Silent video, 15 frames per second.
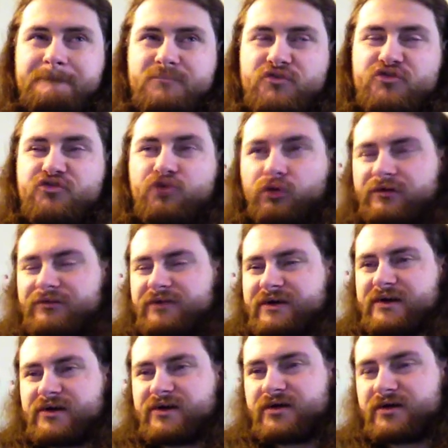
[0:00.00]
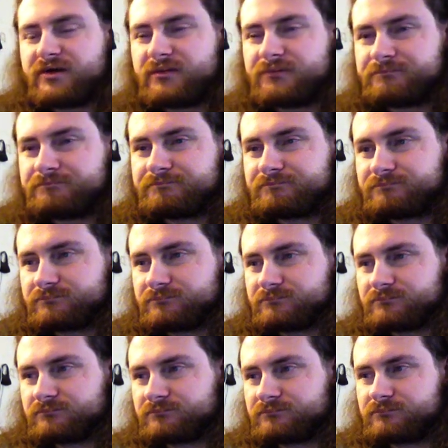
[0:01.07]
sort of like a
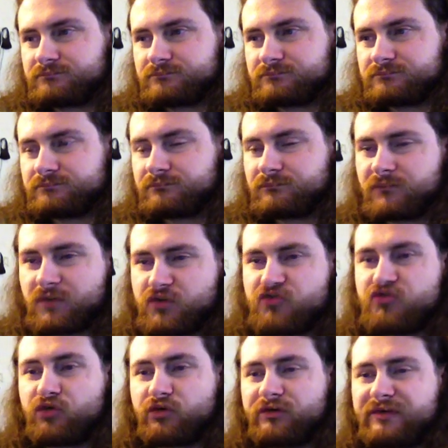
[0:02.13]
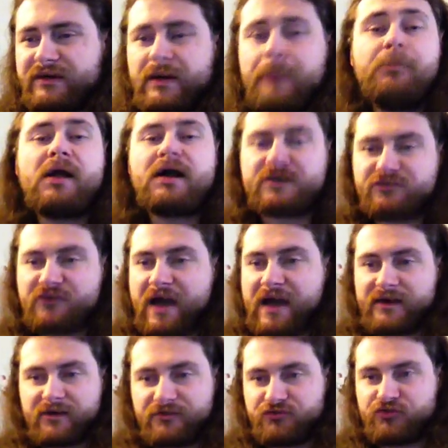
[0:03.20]
sort of like a block
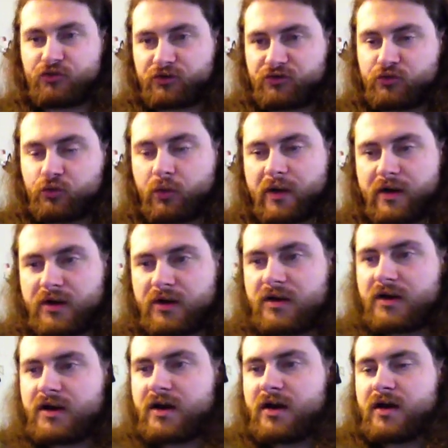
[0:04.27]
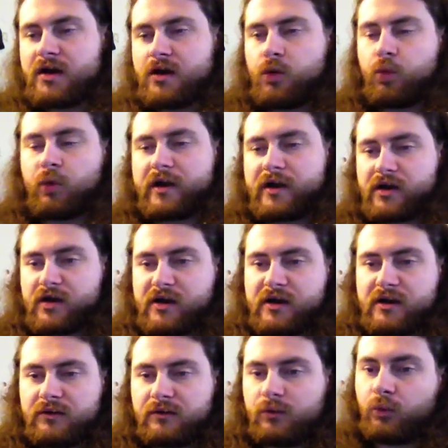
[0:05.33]
attack of sorts where where
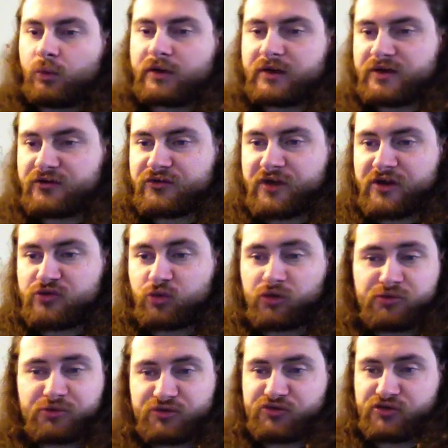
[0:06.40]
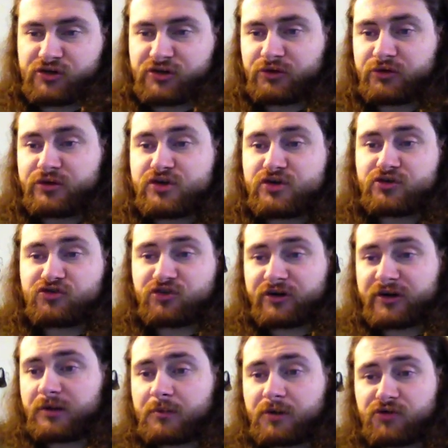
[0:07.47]
where it says once per turn you can
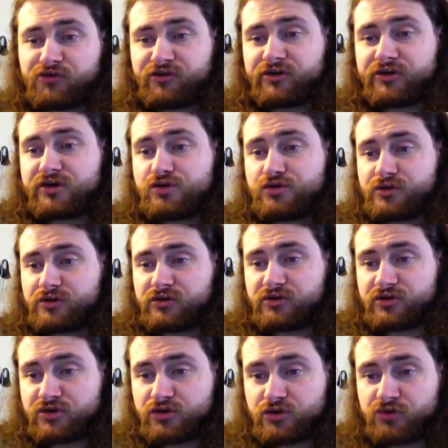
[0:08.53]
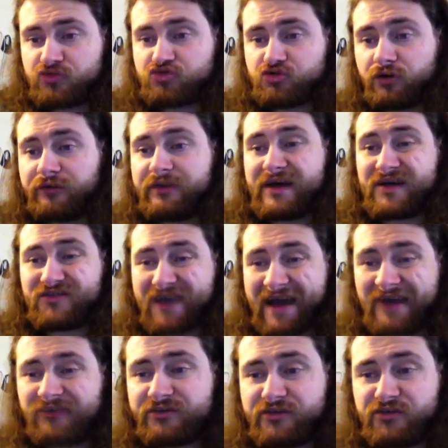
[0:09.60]
target a monster you you control that
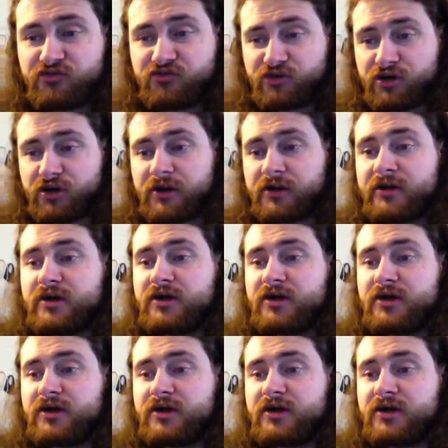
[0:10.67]
attacked this turn